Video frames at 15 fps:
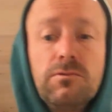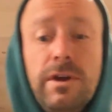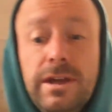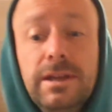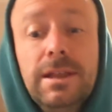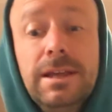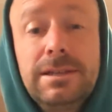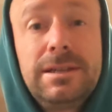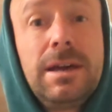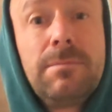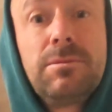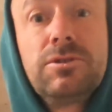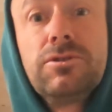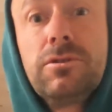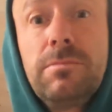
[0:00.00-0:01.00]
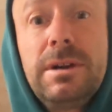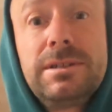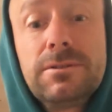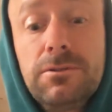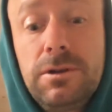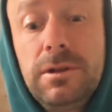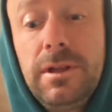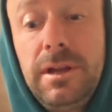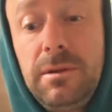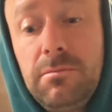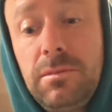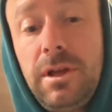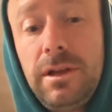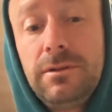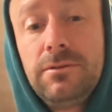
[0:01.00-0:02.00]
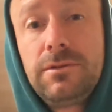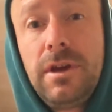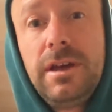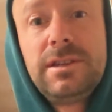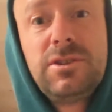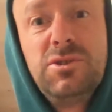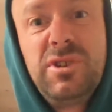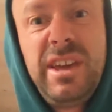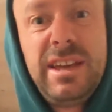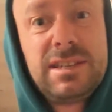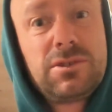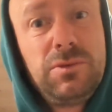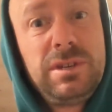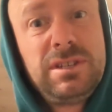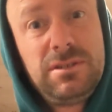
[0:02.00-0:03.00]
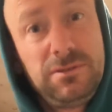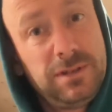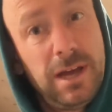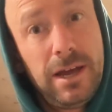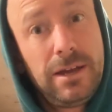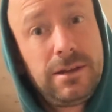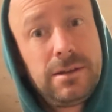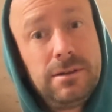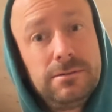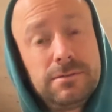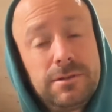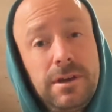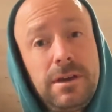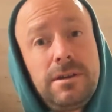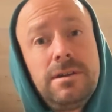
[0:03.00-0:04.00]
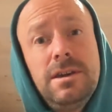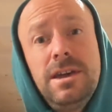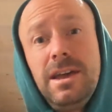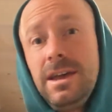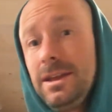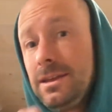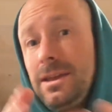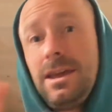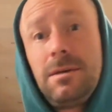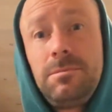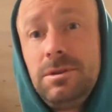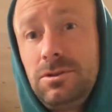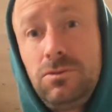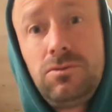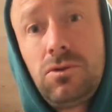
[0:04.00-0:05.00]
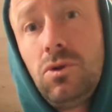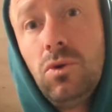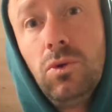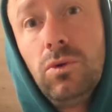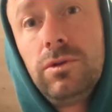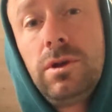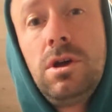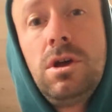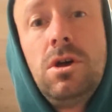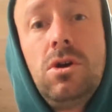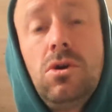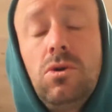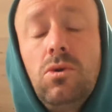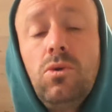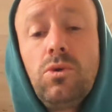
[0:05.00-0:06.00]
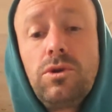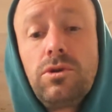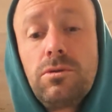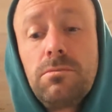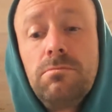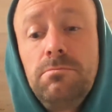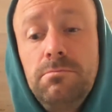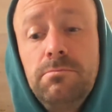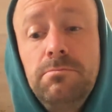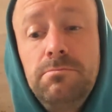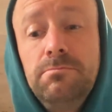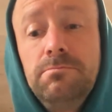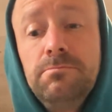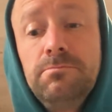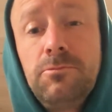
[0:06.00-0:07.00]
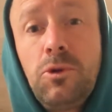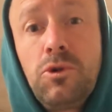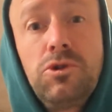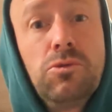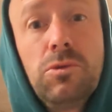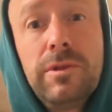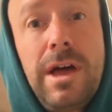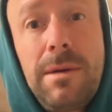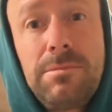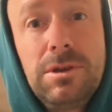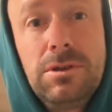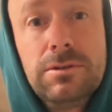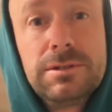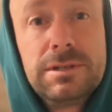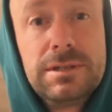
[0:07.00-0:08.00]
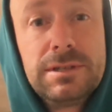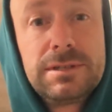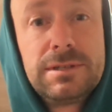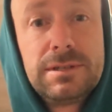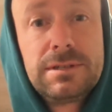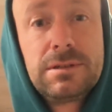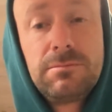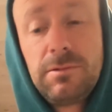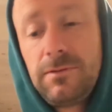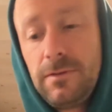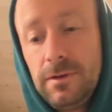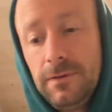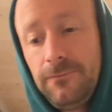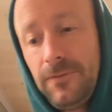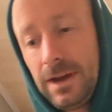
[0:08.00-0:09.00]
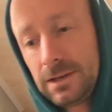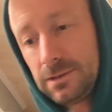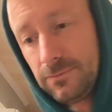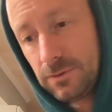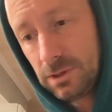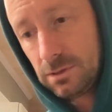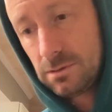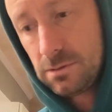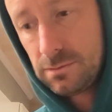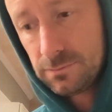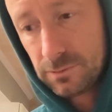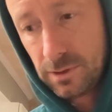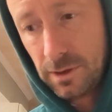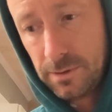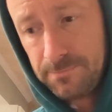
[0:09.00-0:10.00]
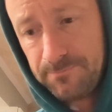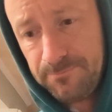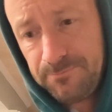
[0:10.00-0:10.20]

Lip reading: regulate temperature by circulating blood, okay? So you can't squeeze too tight, okay? And it can't be too cold, or you will not be using the system effectively, okay?